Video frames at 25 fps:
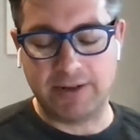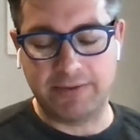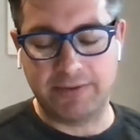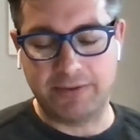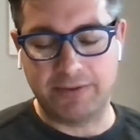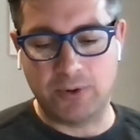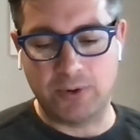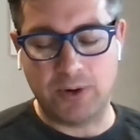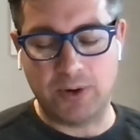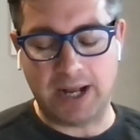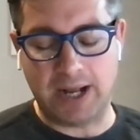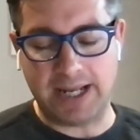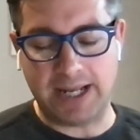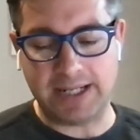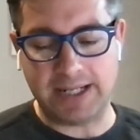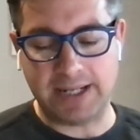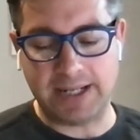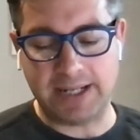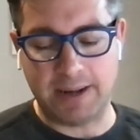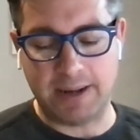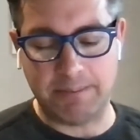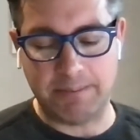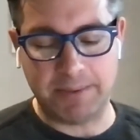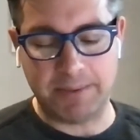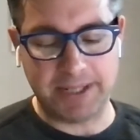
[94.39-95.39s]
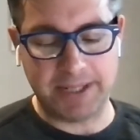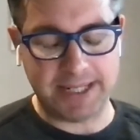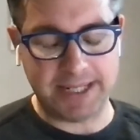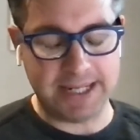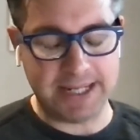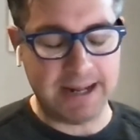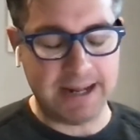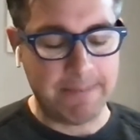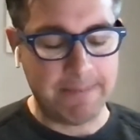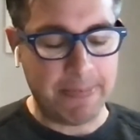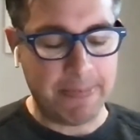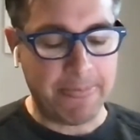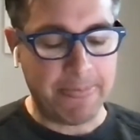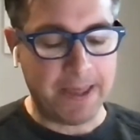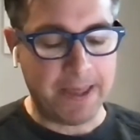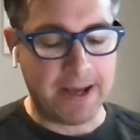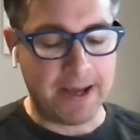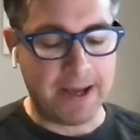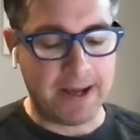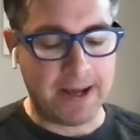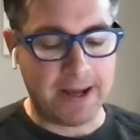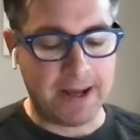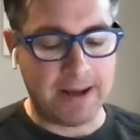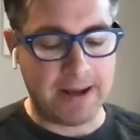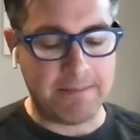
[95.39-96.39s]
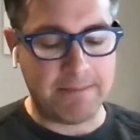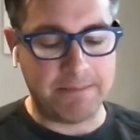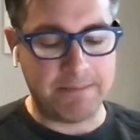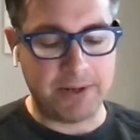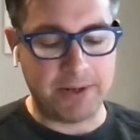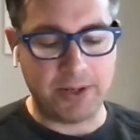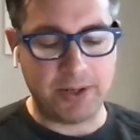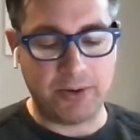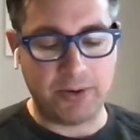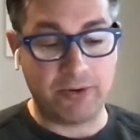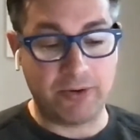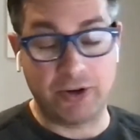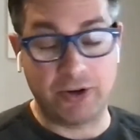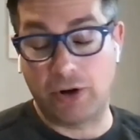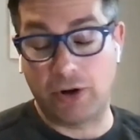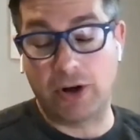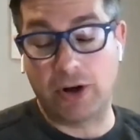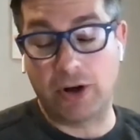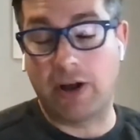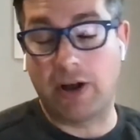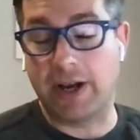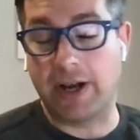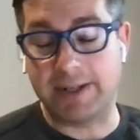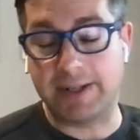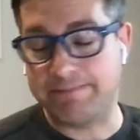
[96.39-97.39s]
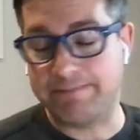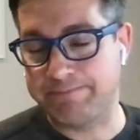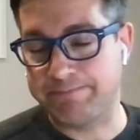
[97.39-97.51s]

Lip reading: for a company who are an online